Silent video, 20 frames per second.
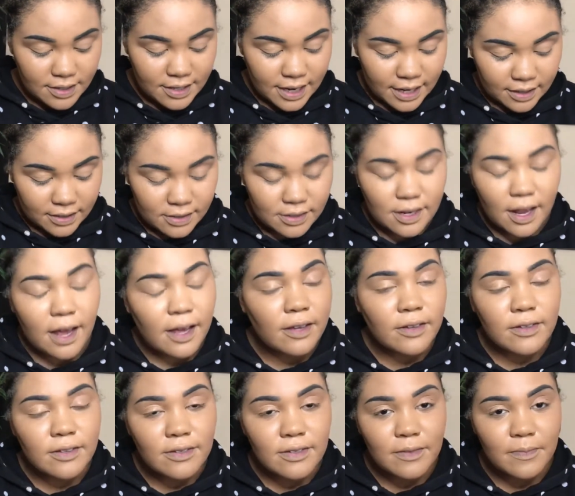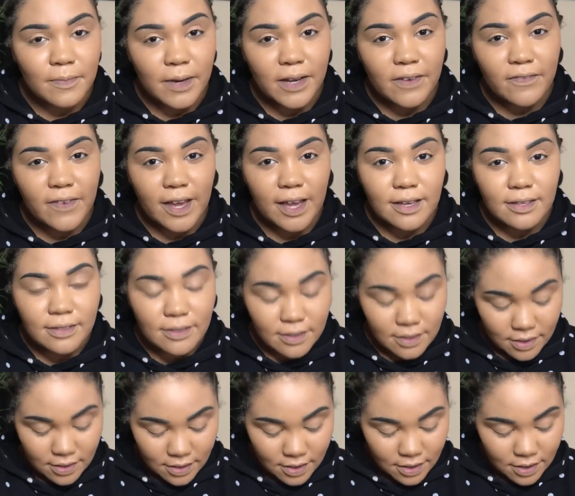textiles in my
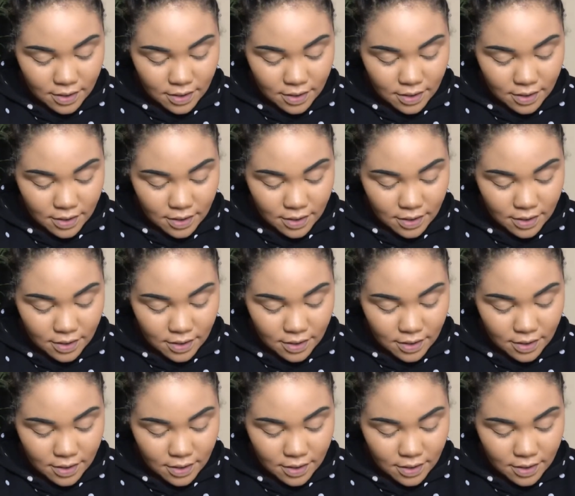face.